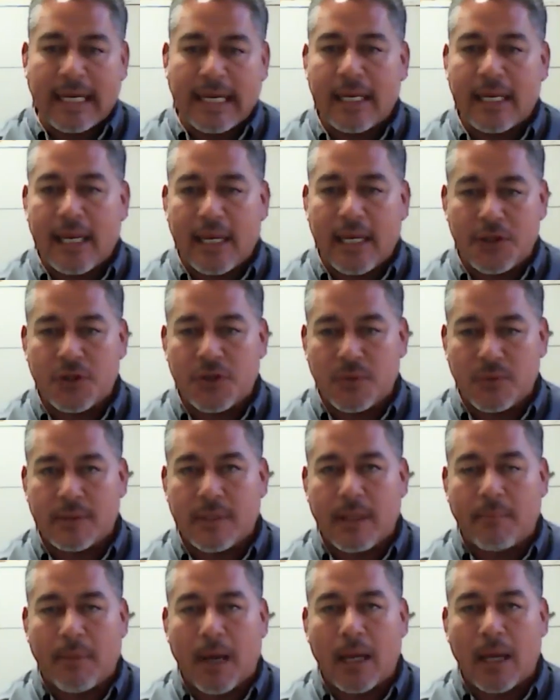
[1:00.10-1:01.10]
any issues
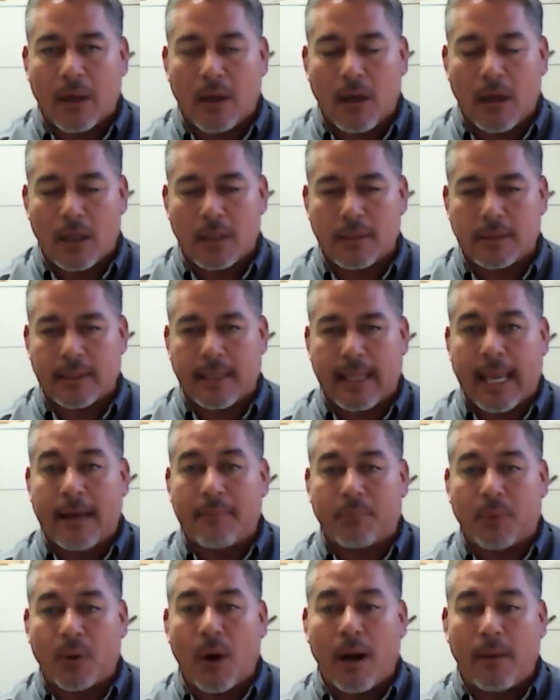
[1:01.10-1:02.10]
that might cause
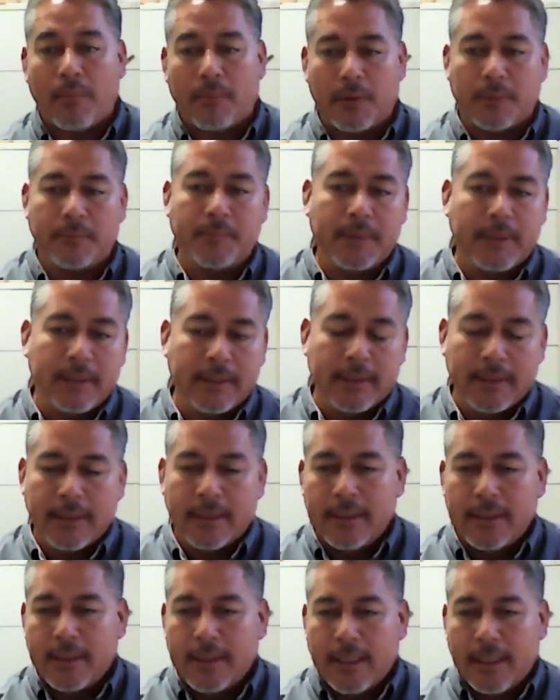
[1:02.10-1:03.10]
that problem.
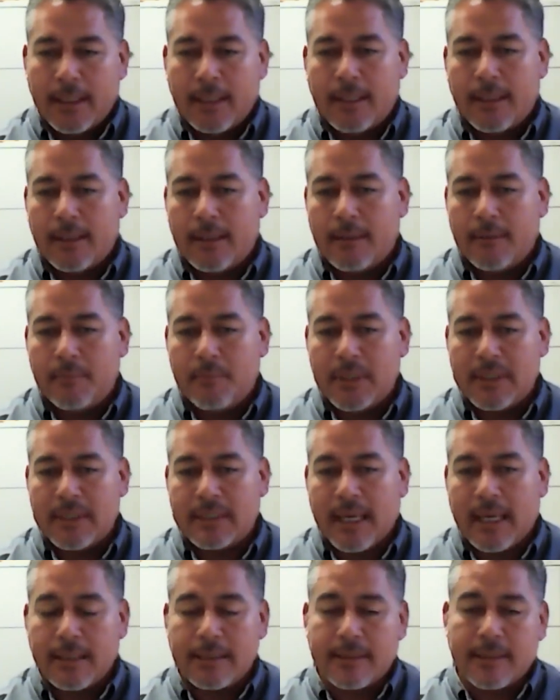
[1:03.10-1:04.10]

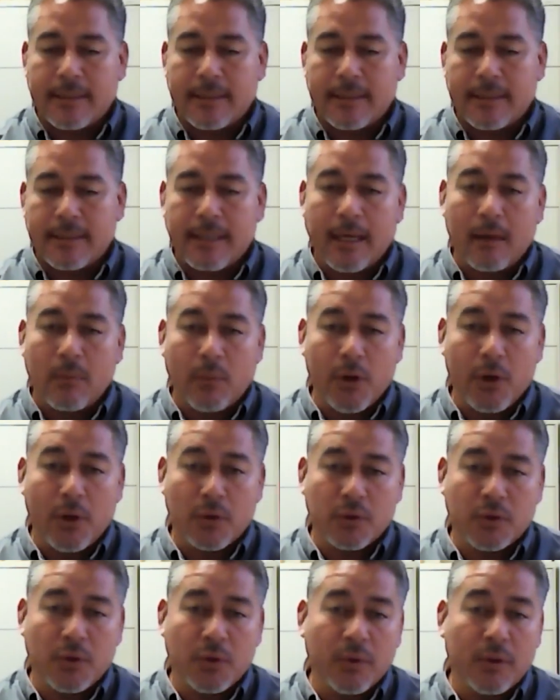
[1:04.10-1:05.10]
Besides that, we
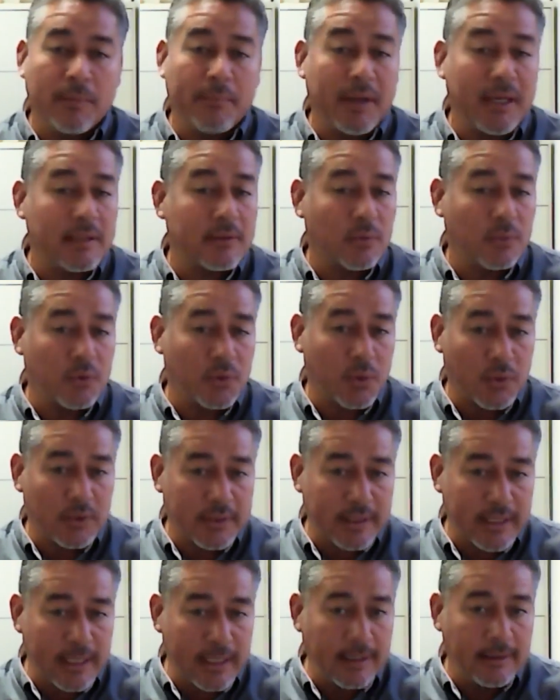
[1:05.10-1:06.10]
also do the pest control
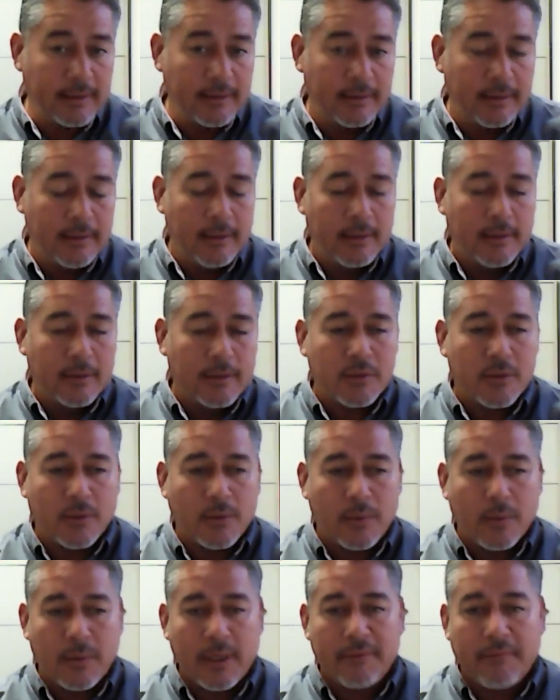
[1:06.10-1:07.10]
side.
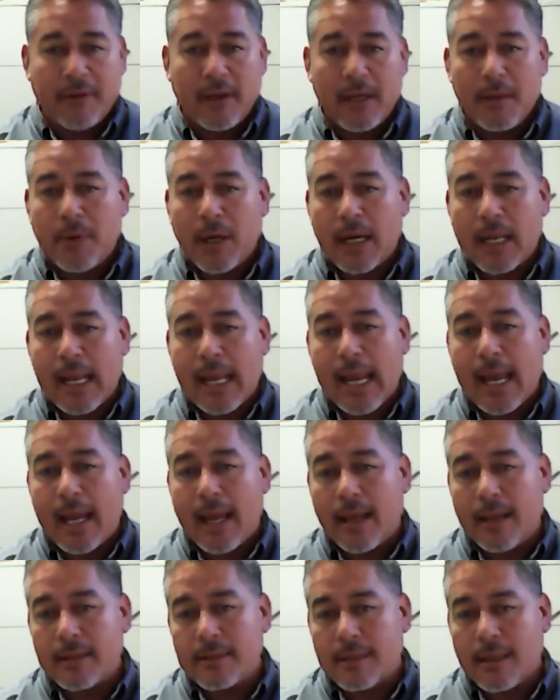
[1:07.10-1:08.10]
So if anybody
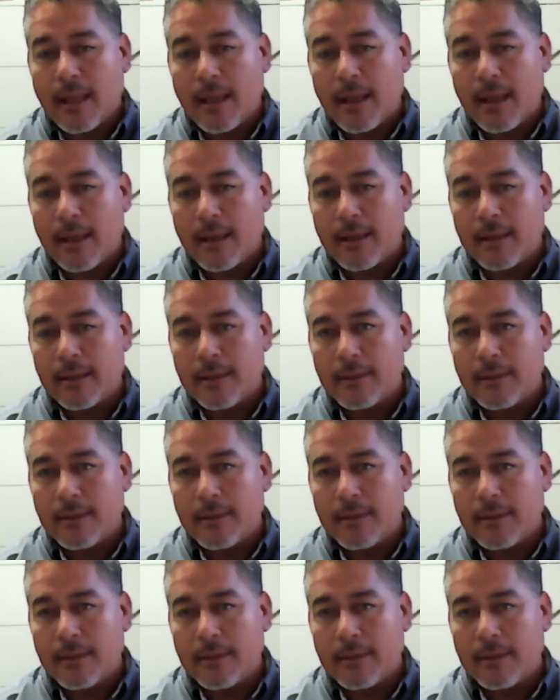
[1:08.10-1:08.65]
has a